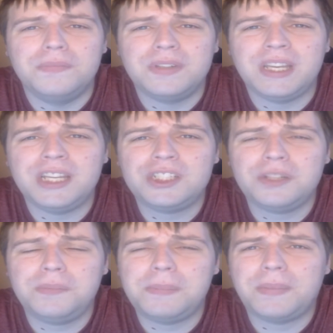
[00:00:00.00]
he
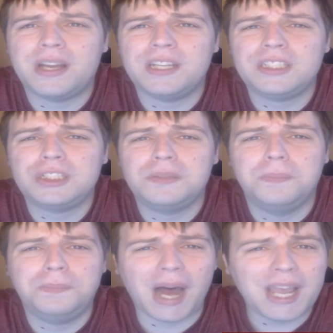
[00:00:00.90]
should be punished
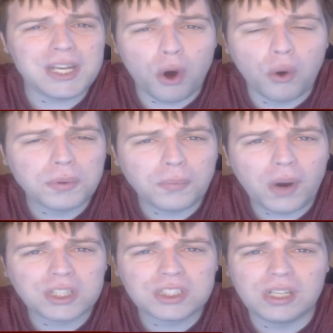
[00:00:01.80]
by the
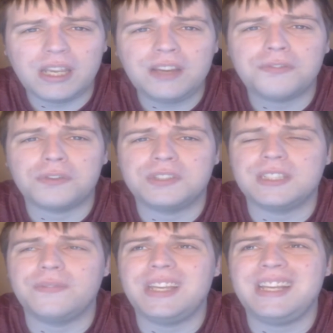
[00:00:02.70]
Overwatch League for
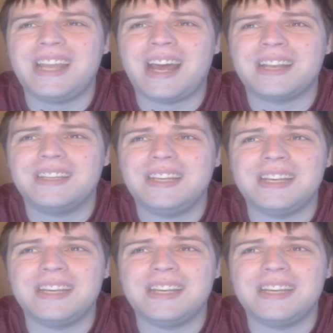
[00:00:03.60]
something that